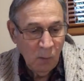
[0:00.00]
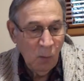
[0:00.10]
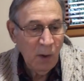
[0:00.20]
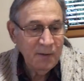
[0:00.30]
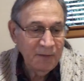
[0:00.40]

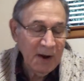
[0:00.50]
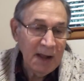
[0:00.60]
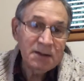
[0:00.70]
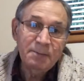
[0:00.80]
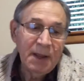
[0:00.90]
What he
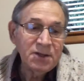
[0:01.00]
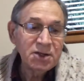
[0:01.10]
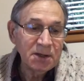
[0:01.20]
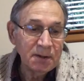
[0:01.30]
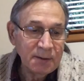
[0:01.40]
forgot to
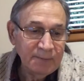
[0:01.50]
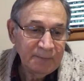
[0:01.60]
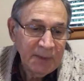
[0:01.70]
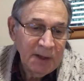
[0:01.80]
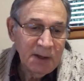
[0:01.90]
mention
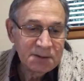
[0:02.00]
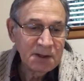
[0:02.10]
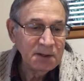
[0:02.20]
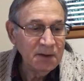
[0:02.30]
is that